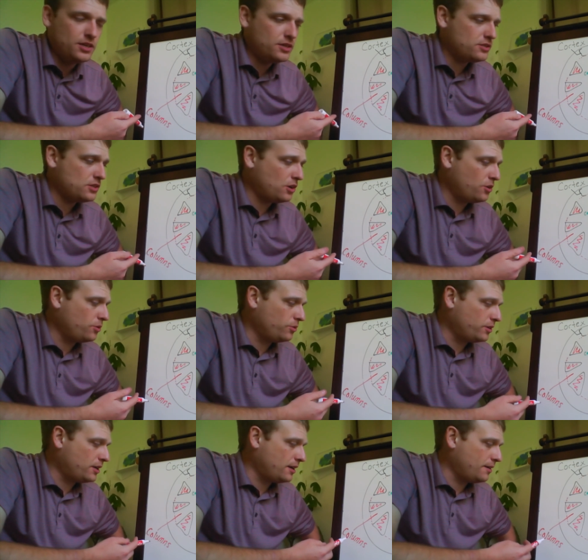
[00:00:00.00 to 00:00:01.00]

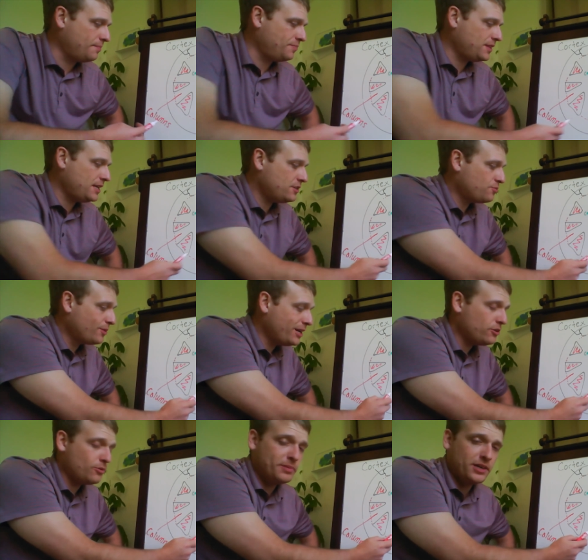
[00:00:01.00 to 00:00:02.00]
So these
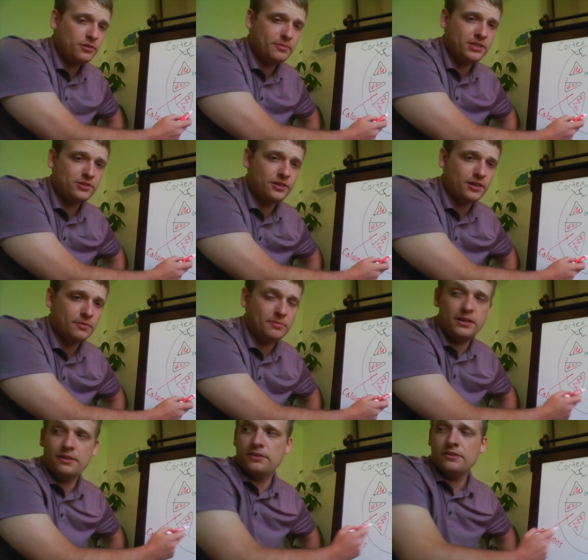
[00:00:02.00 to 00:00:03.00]
renal pyramids are going to
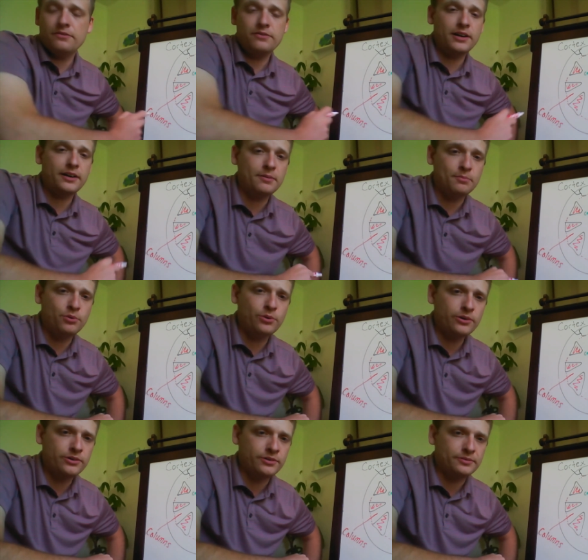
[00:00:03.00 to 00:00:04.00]
be very
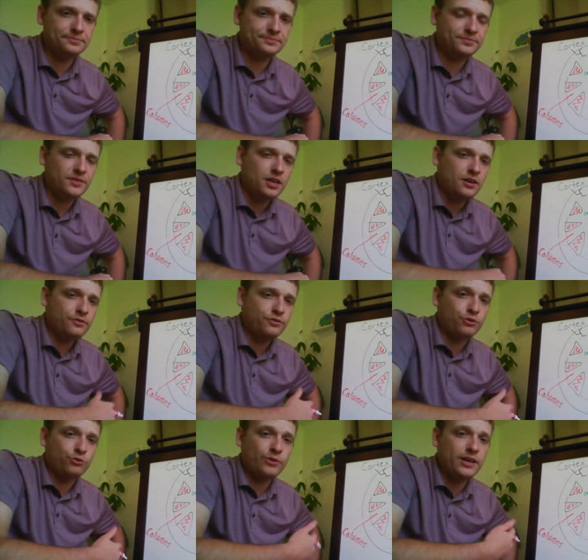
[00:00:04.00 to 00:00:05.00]
important for
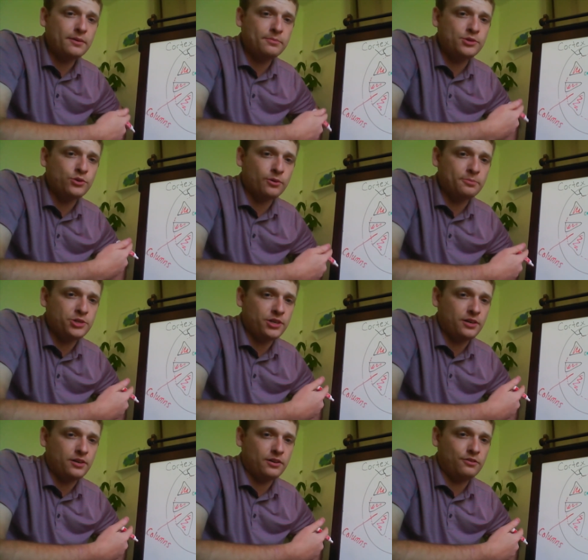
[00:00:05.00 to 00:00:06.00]

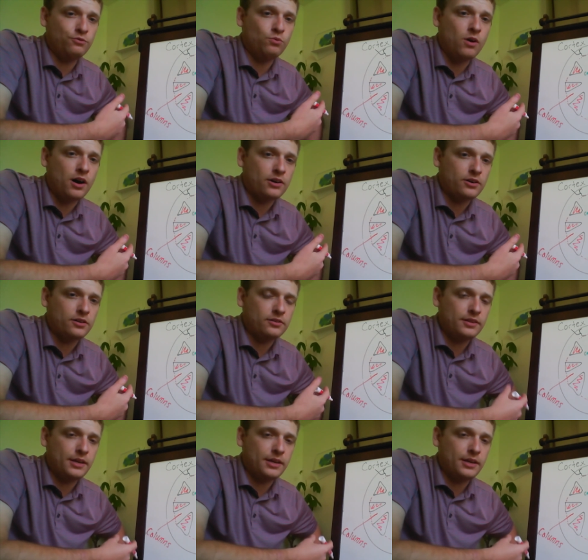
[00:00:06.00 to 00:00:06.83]
reabsorption of water.